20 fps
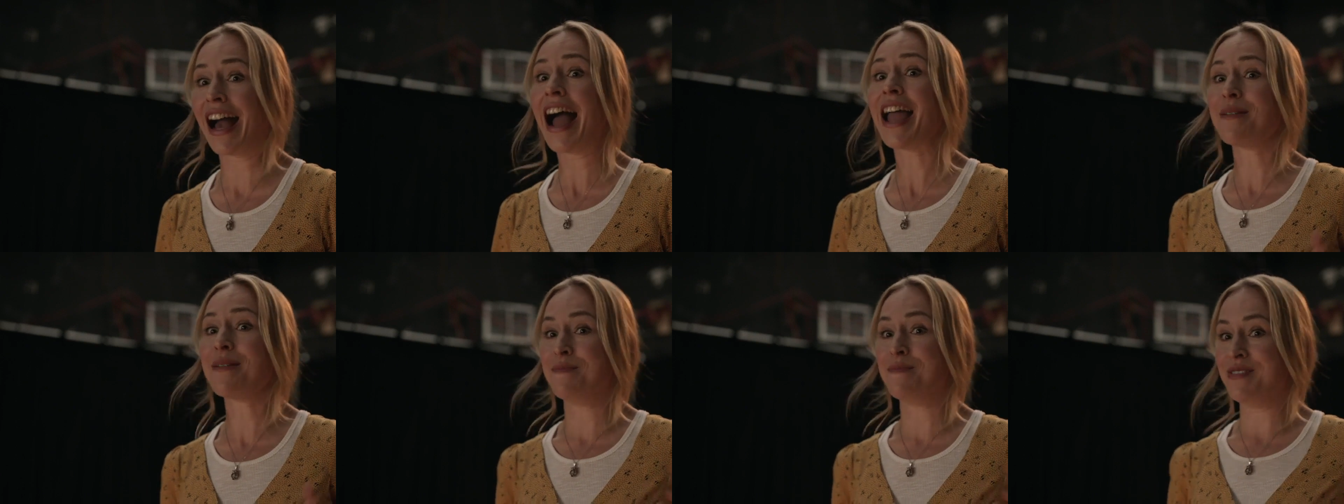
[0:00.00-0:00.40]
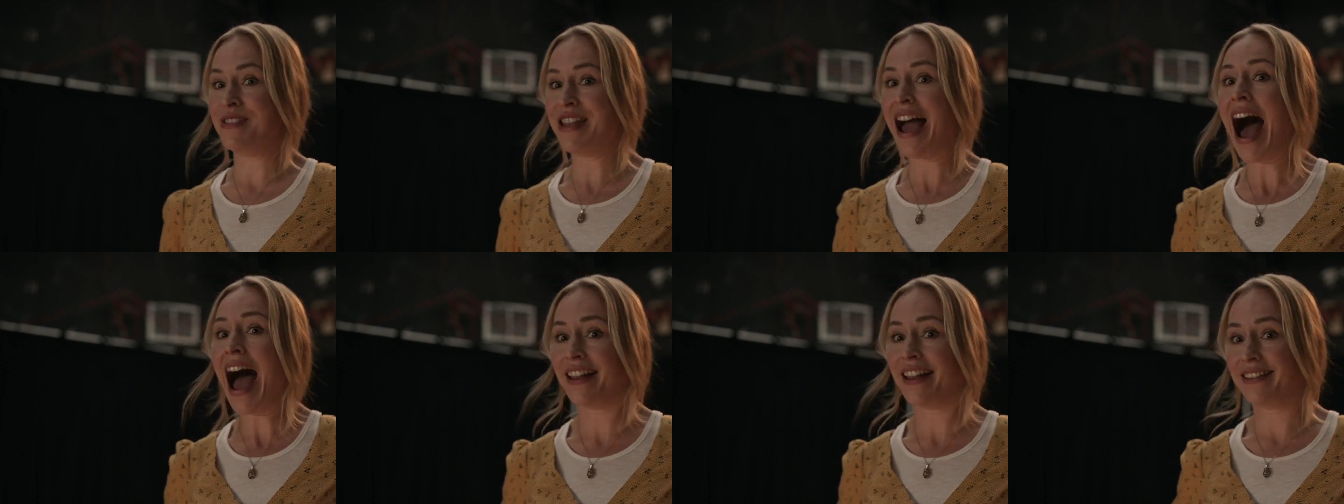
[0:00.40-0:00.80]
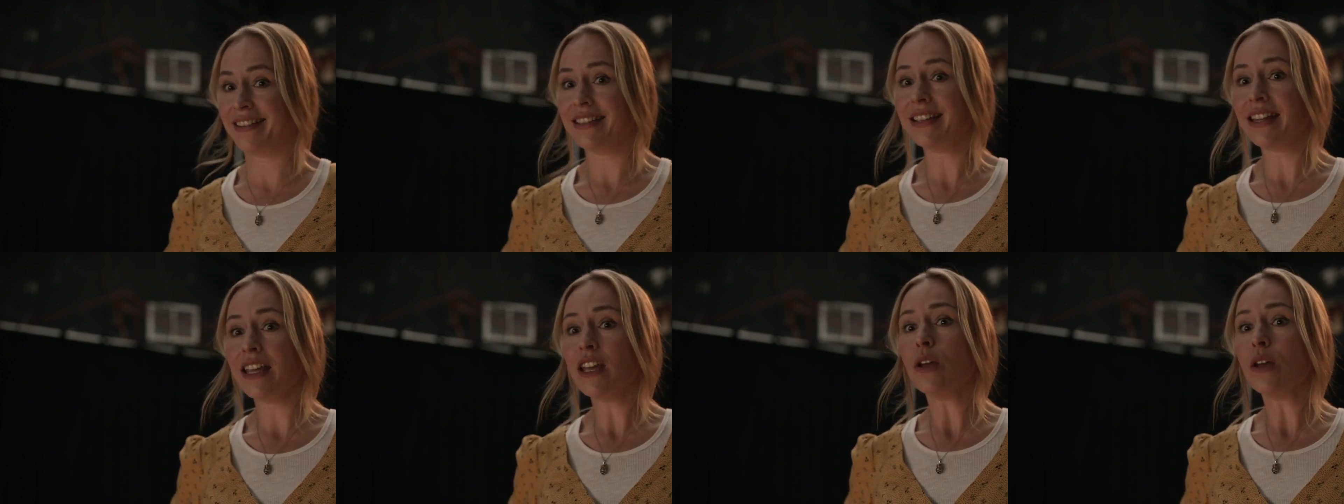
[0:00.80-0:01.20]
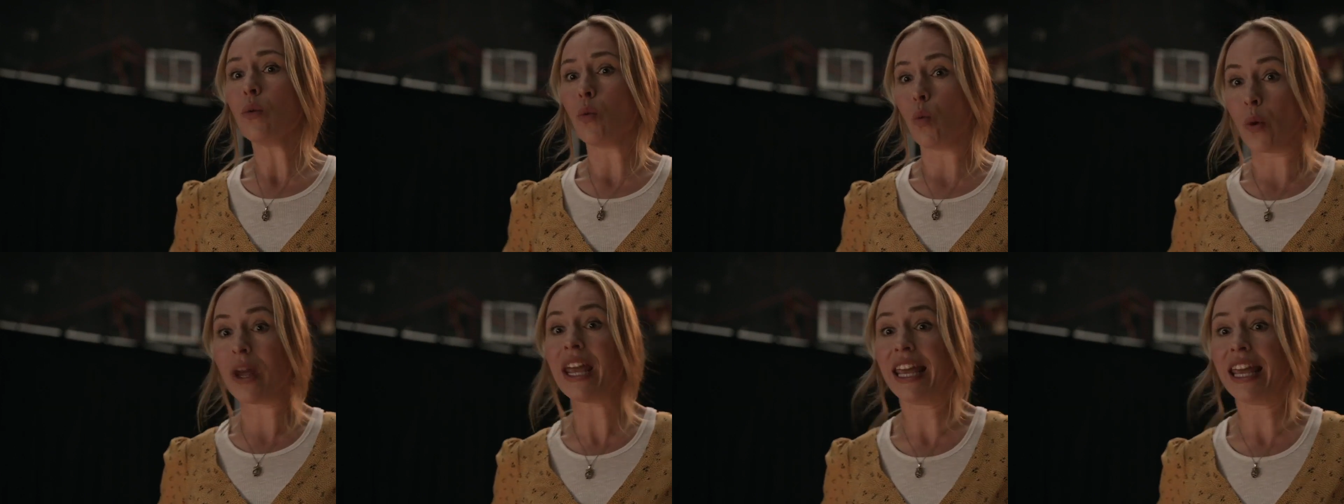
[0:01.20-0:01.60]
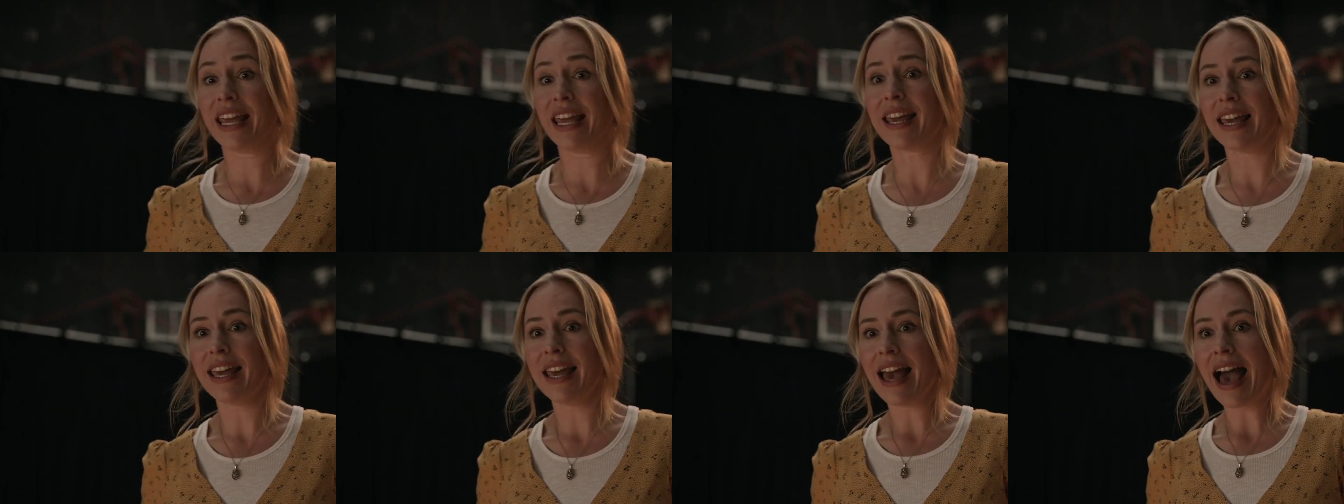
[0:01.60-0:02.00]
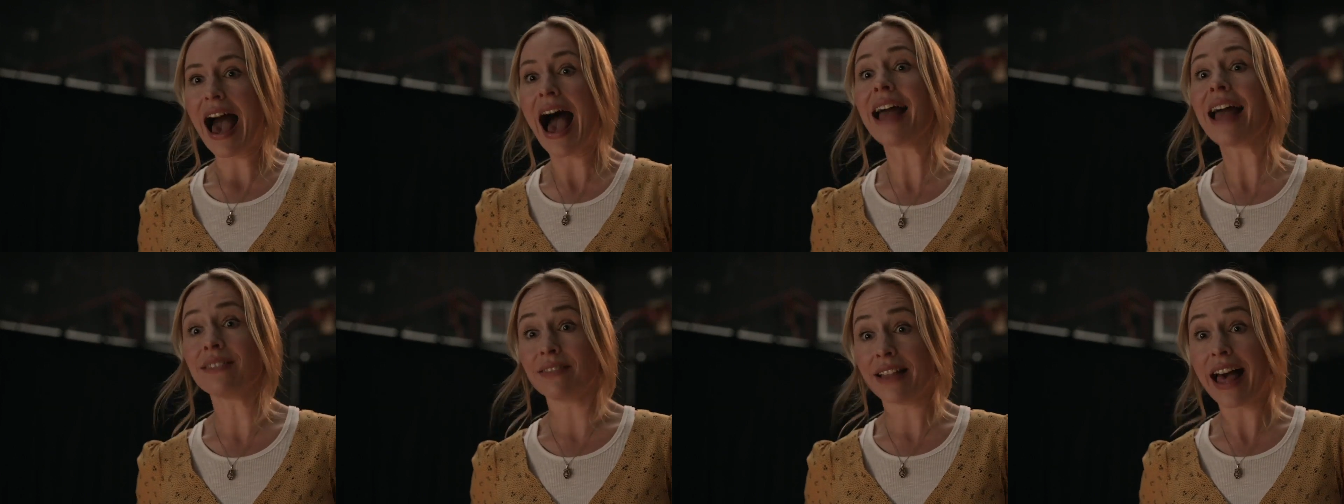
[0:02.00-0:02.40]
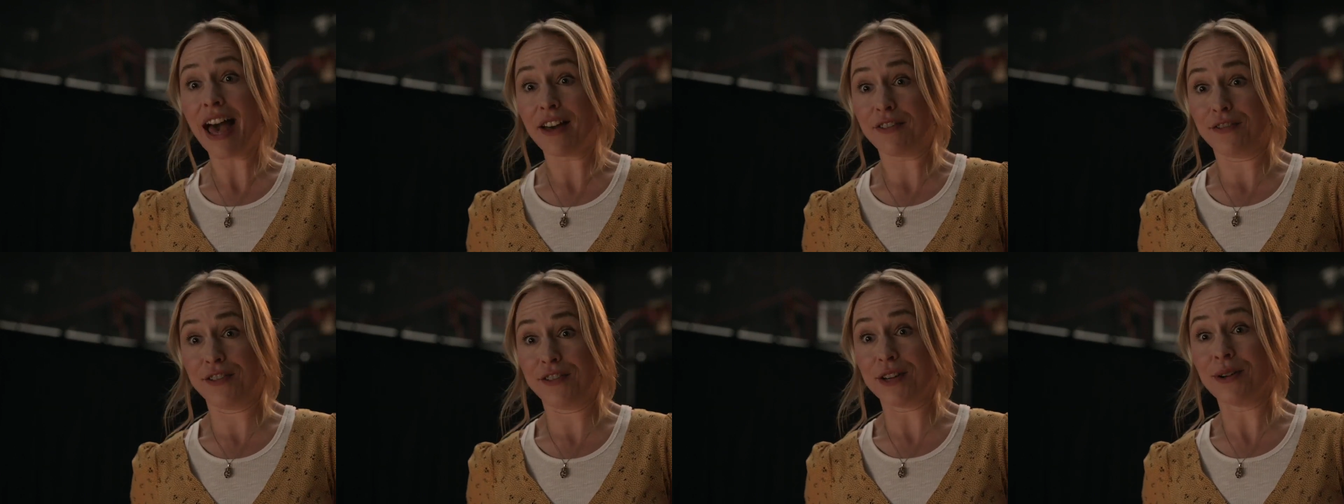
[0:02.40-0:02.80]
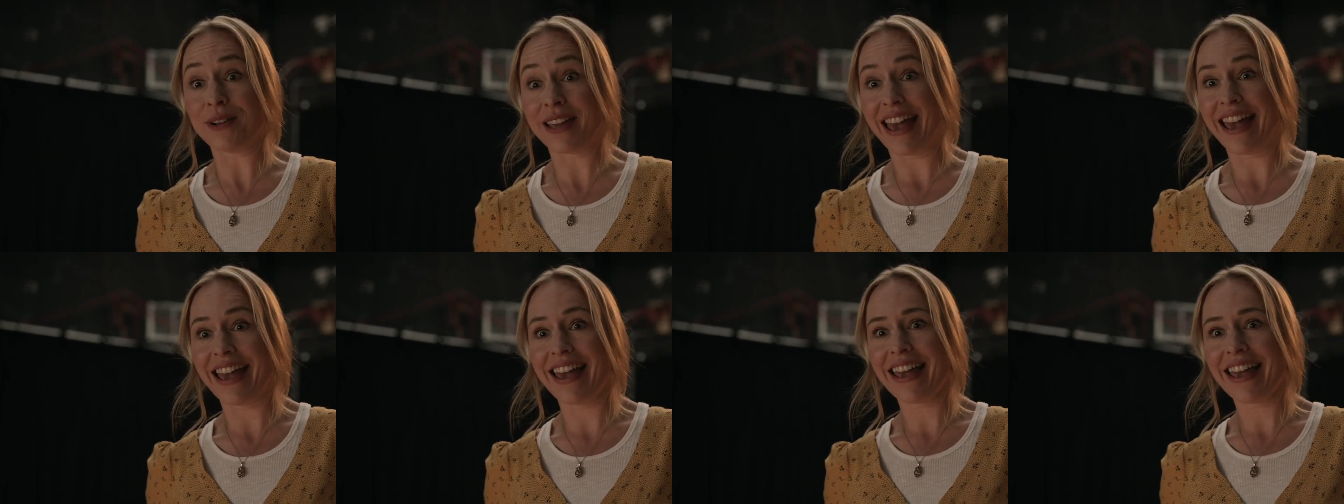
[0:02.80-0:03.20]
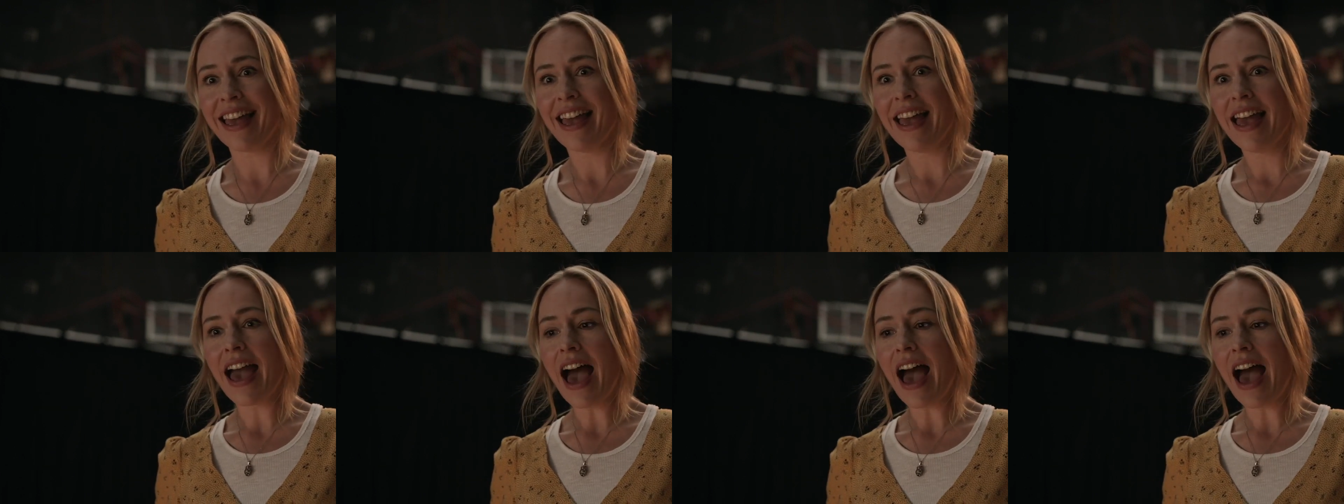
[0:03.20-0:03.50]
I am not weak. I left, okay?